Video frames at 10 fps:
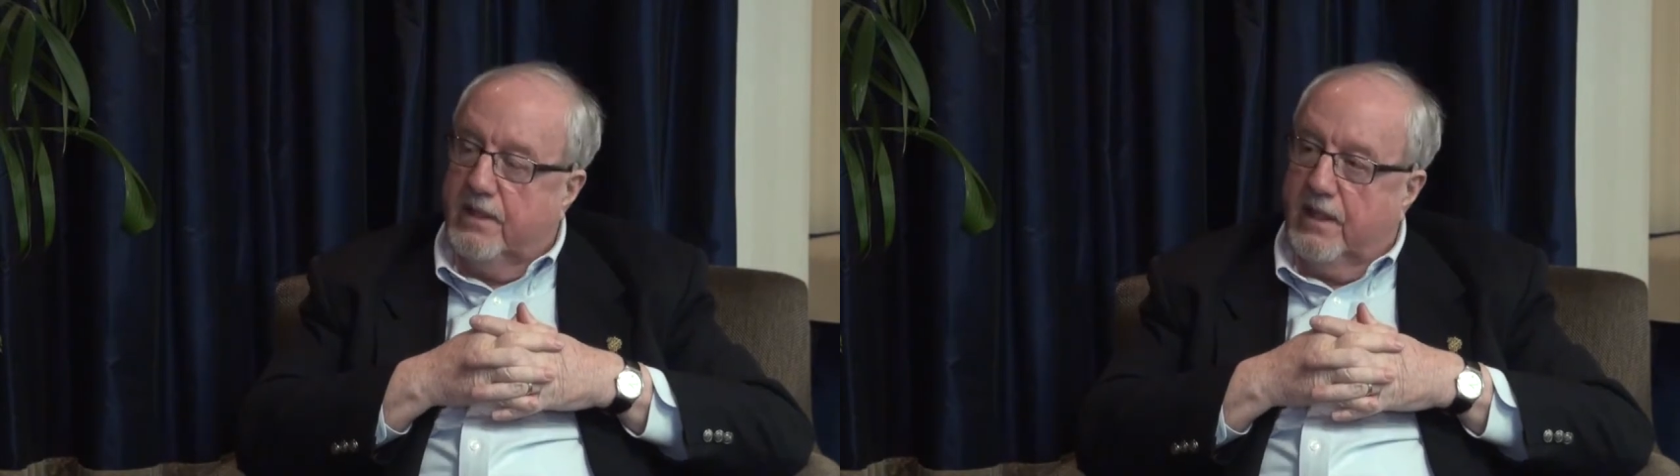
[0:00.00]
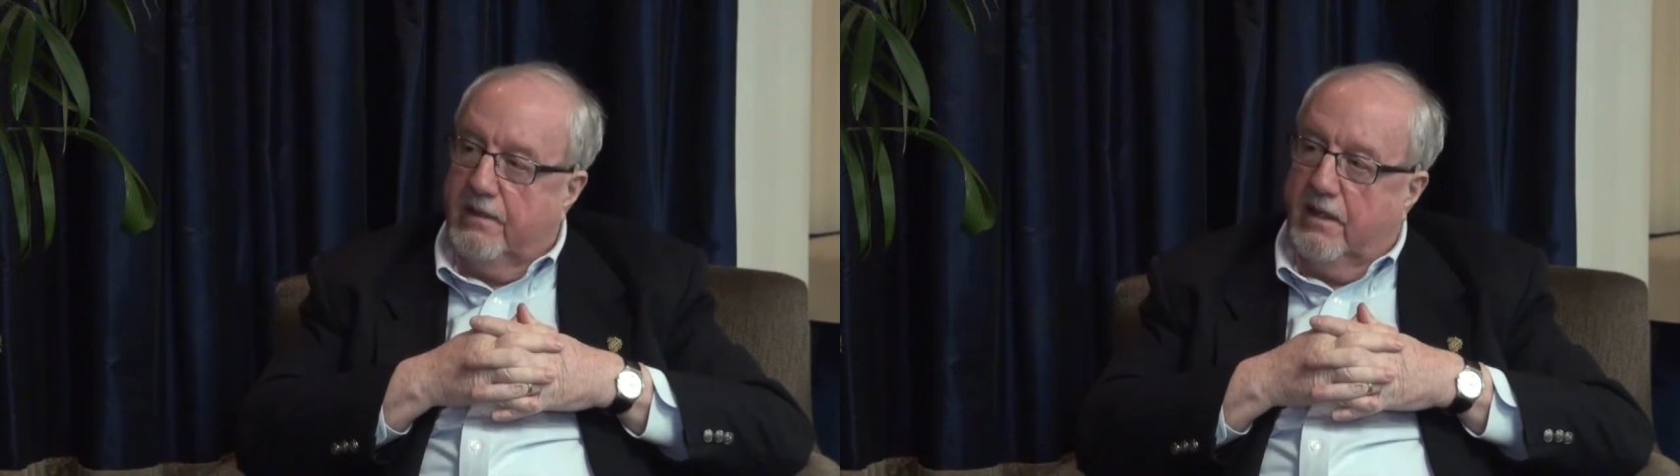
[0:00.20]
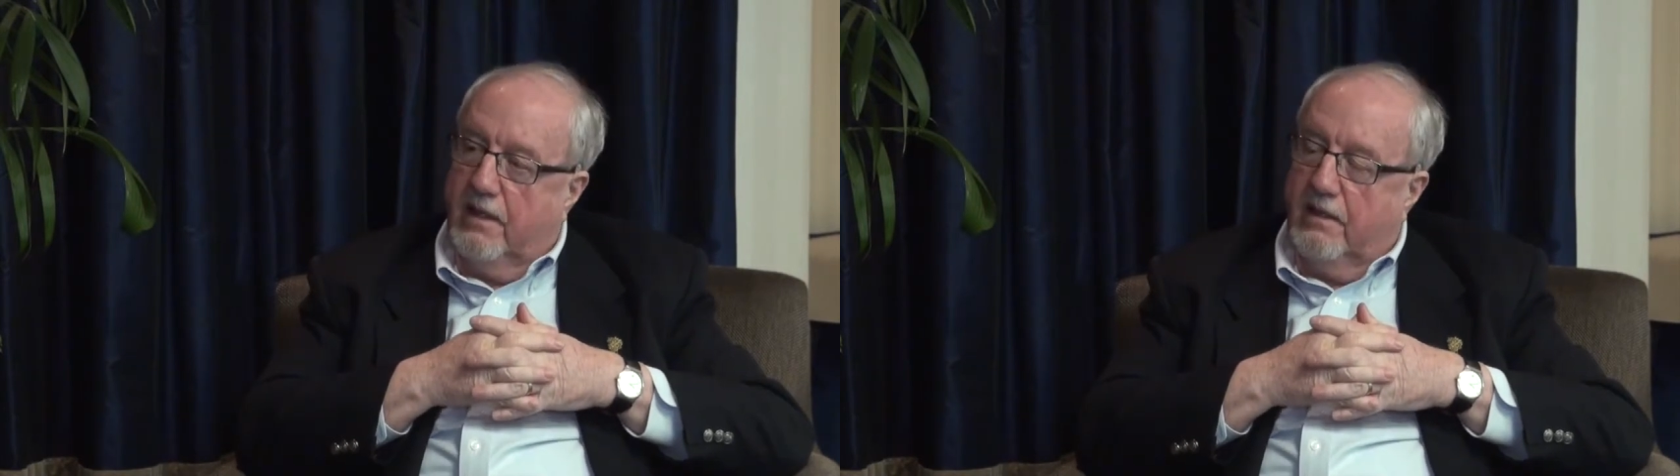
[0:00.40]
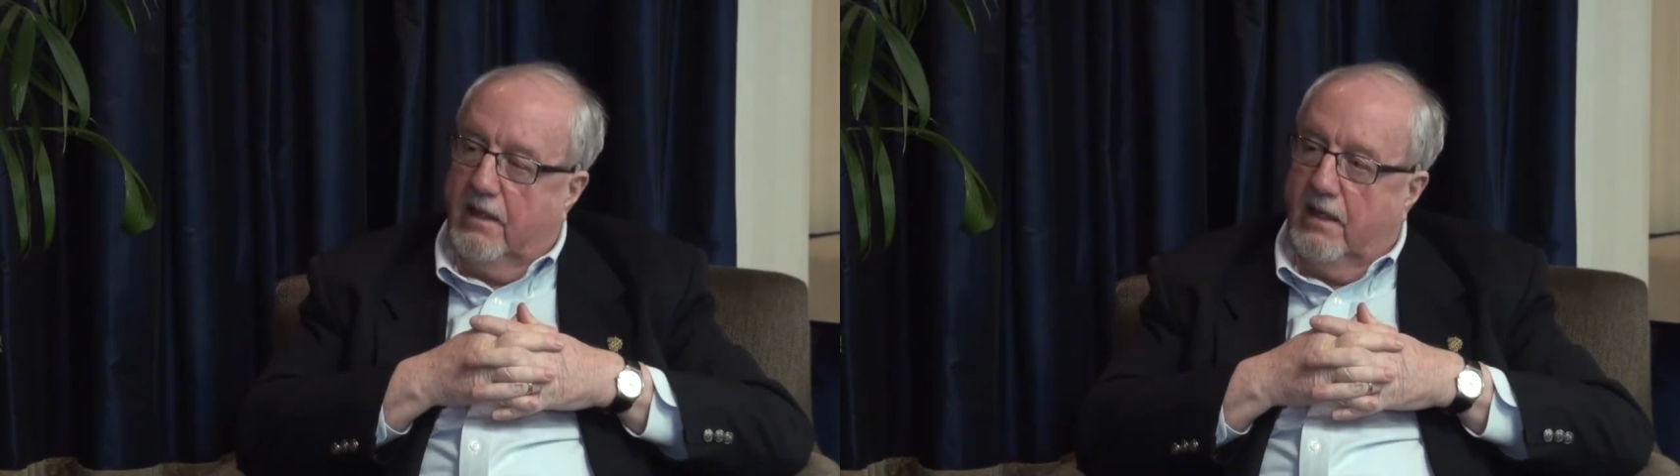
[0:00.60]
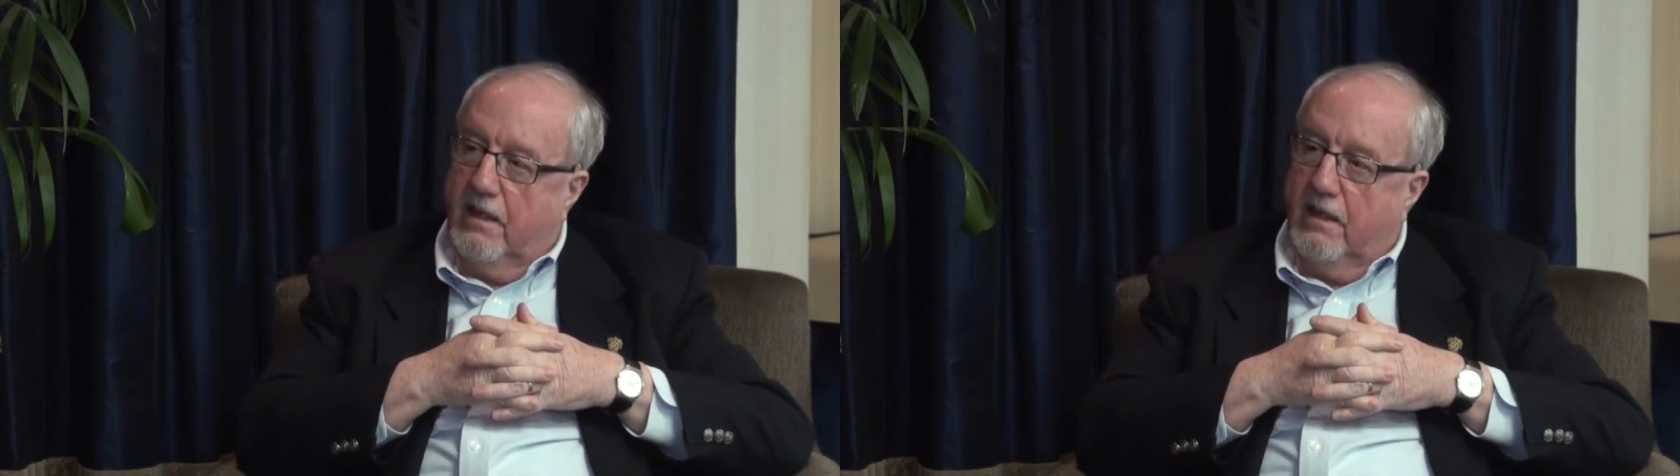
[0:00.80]

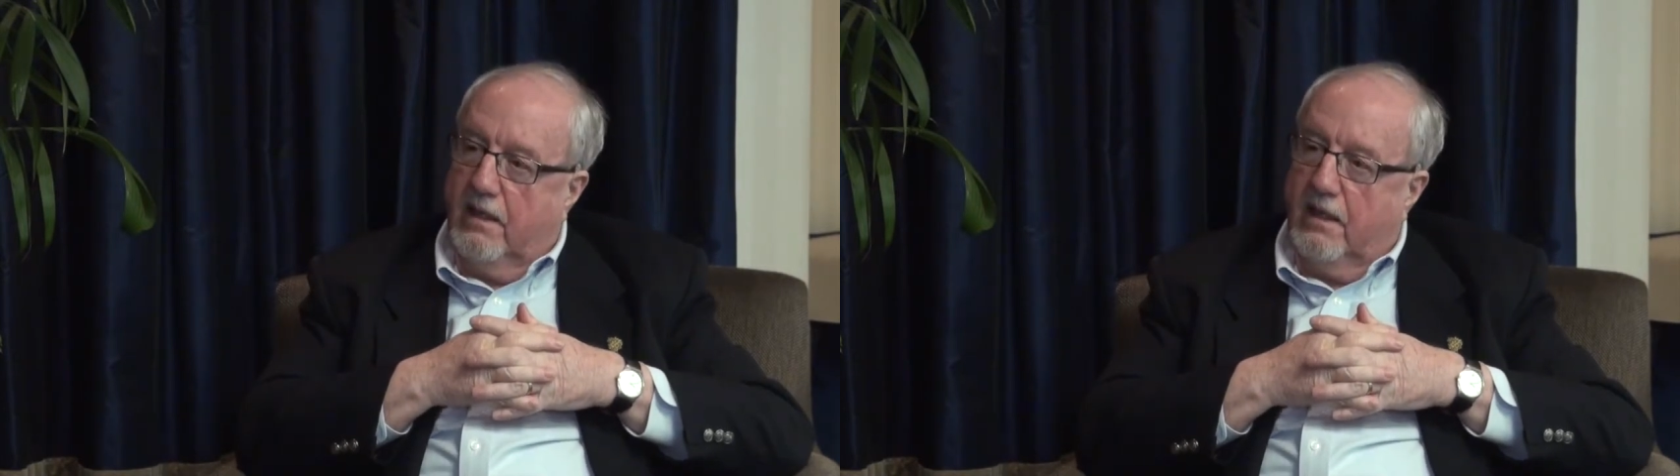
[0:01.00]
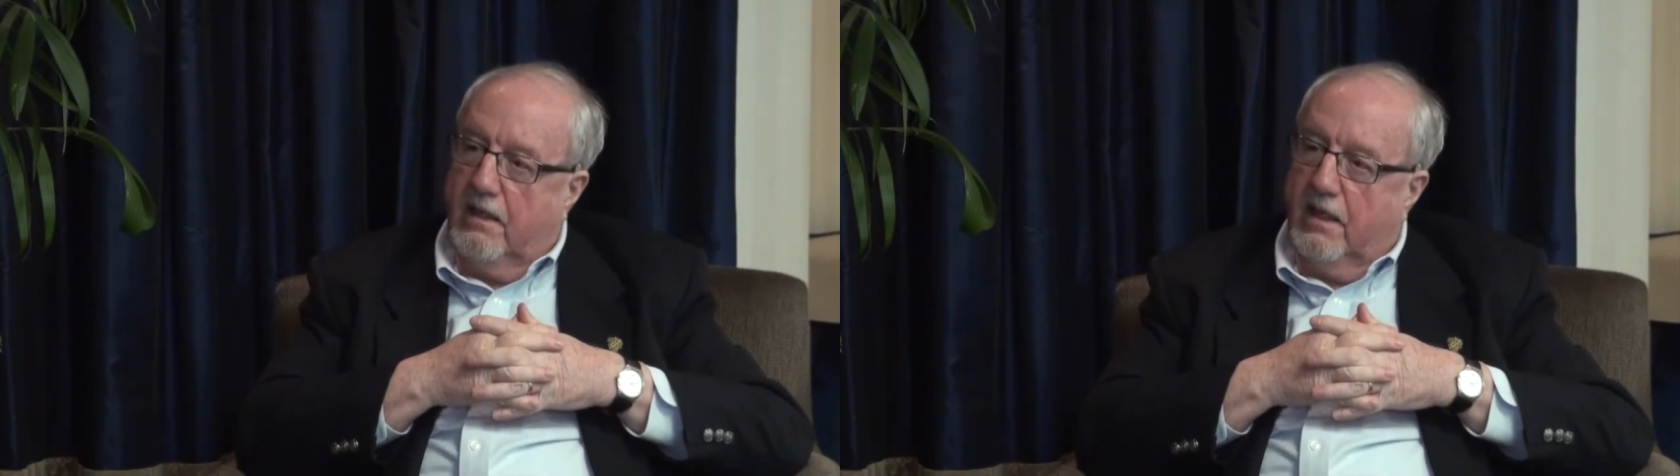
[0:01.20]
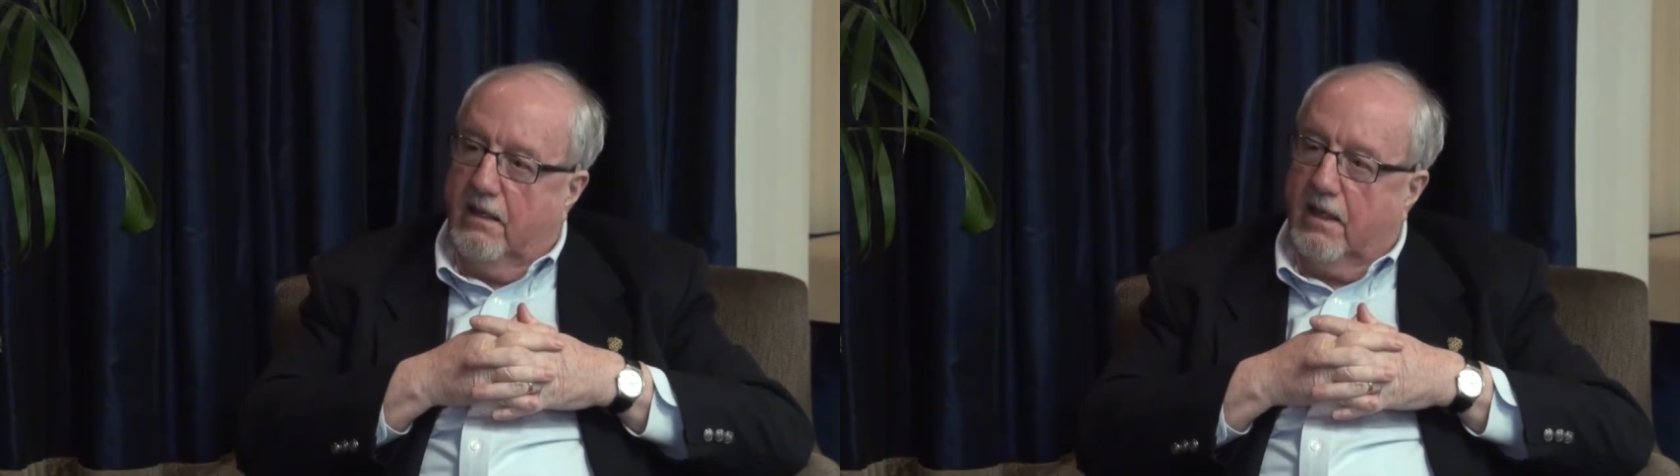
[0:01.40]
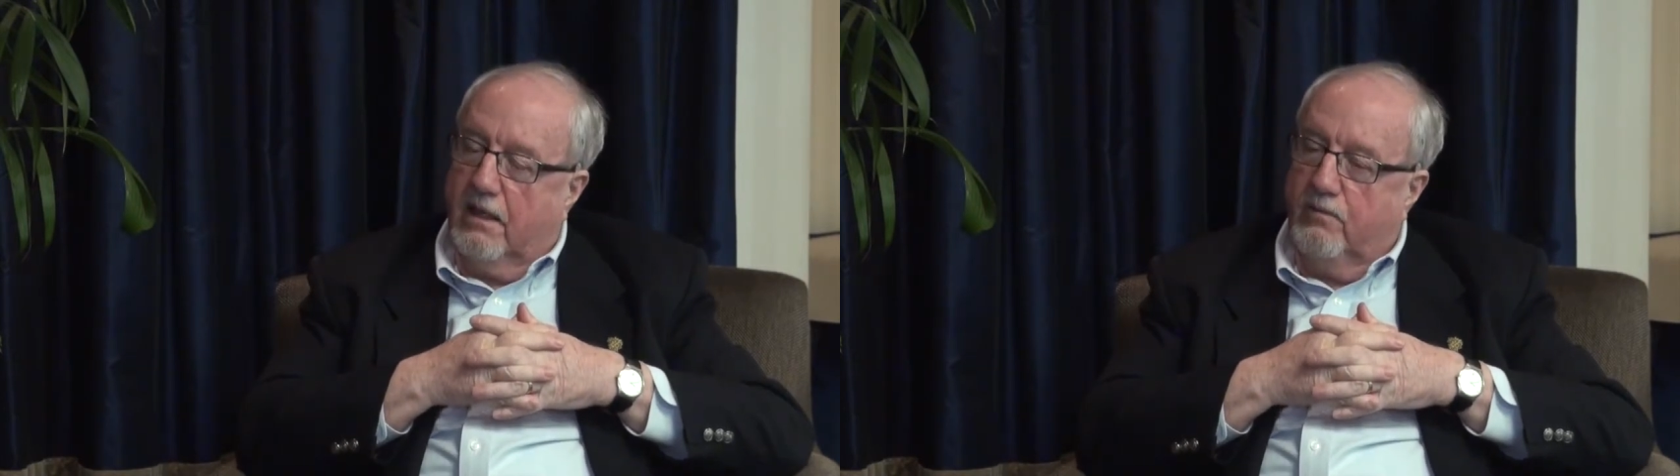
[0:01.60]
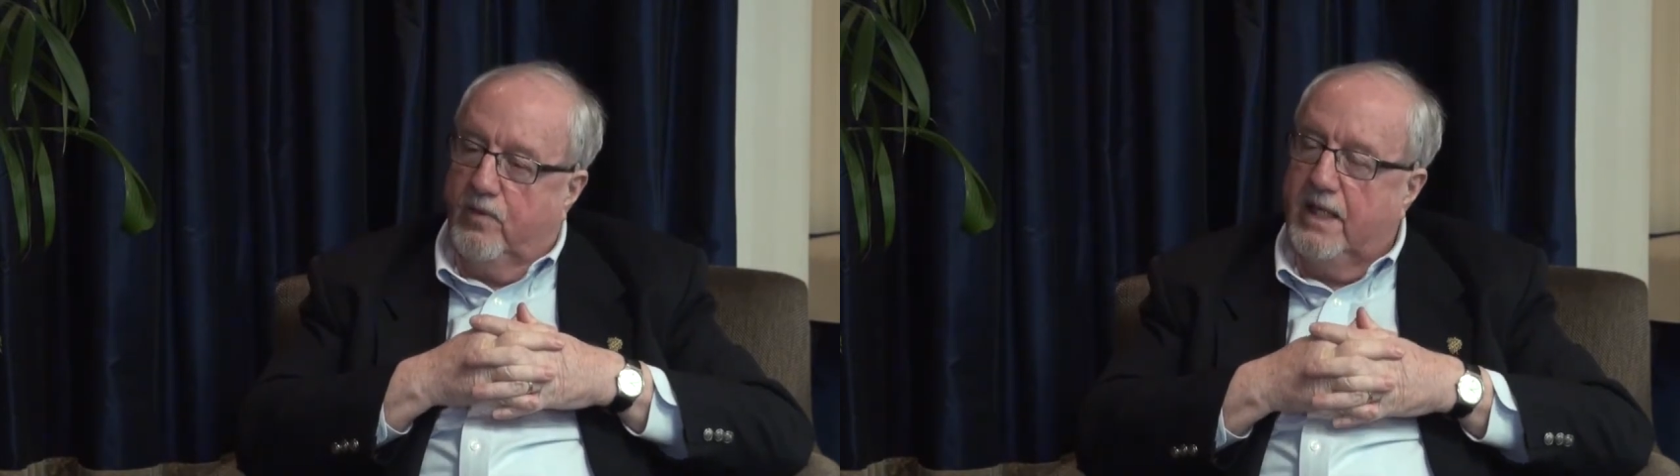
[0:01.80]

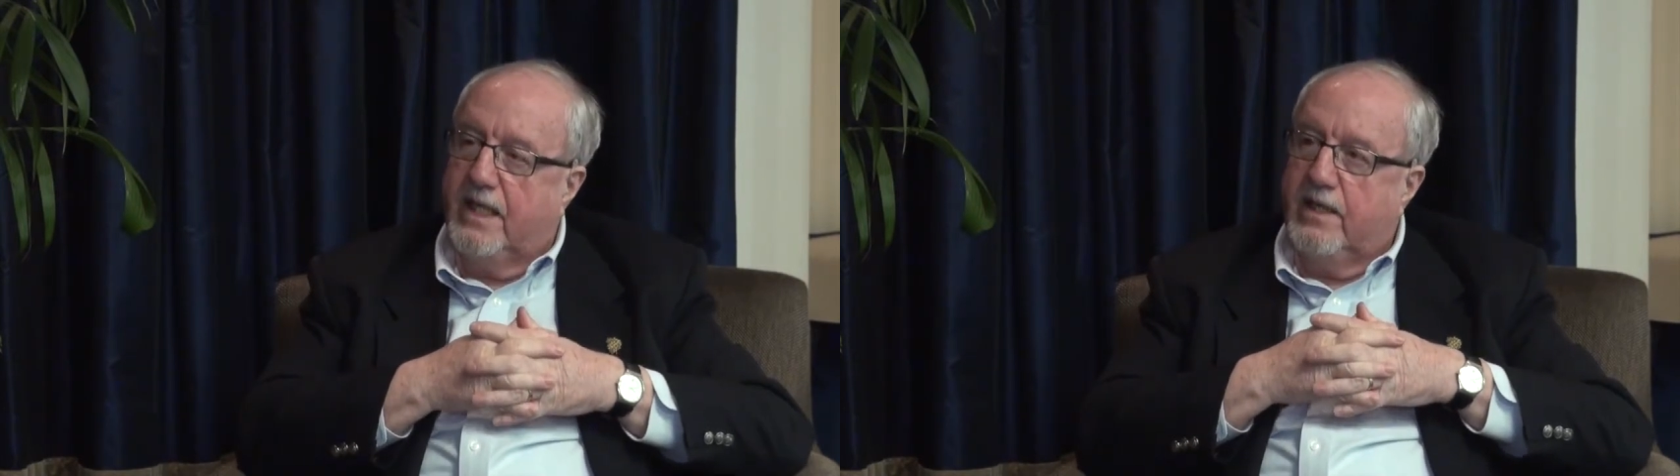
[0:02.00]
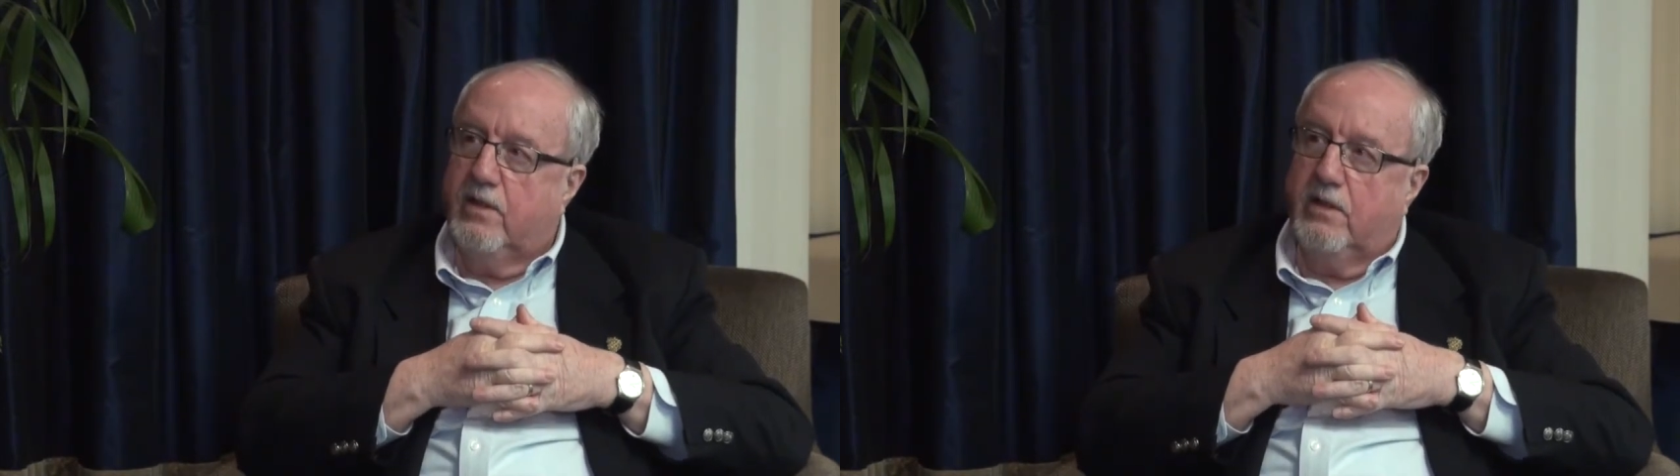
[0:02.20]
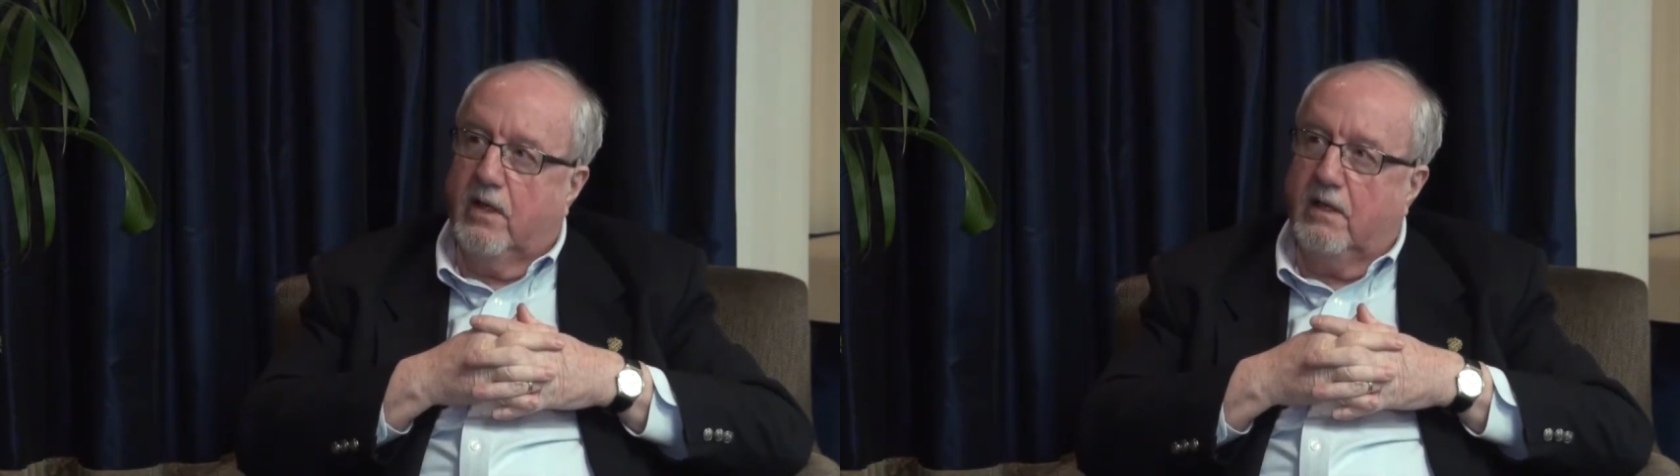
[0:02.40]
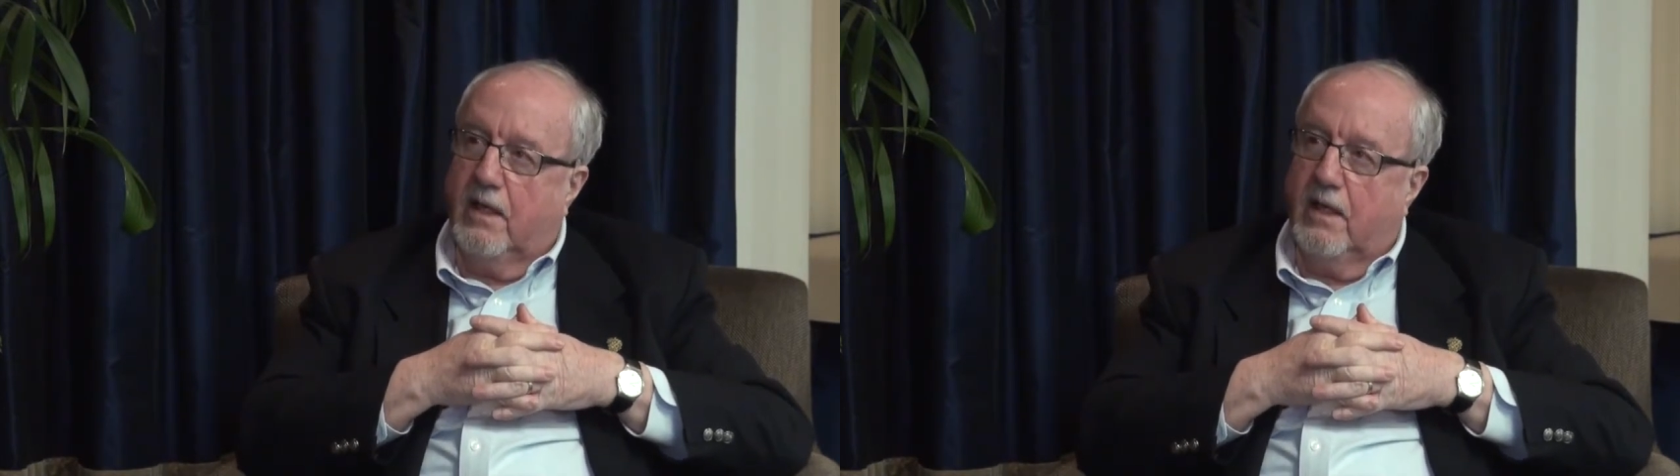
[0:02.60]
a really good